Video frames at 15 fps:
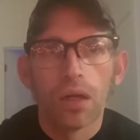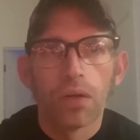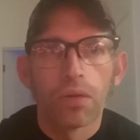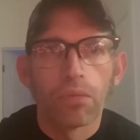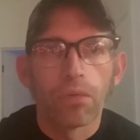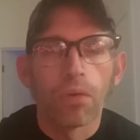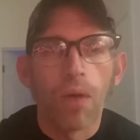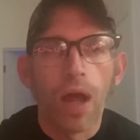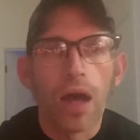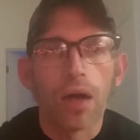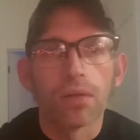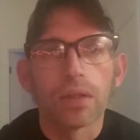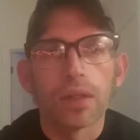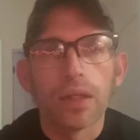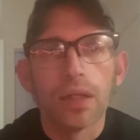
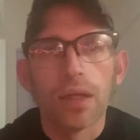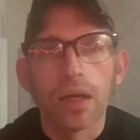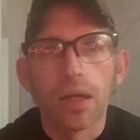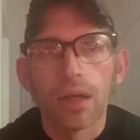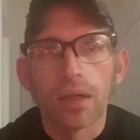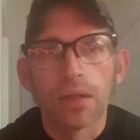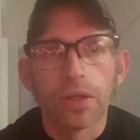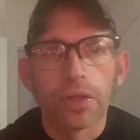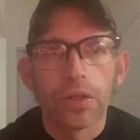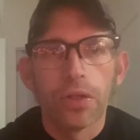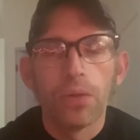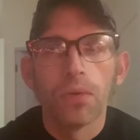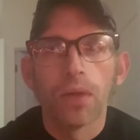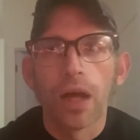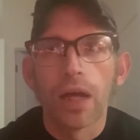throughout the
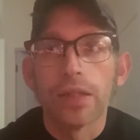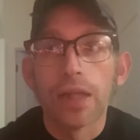queue lines.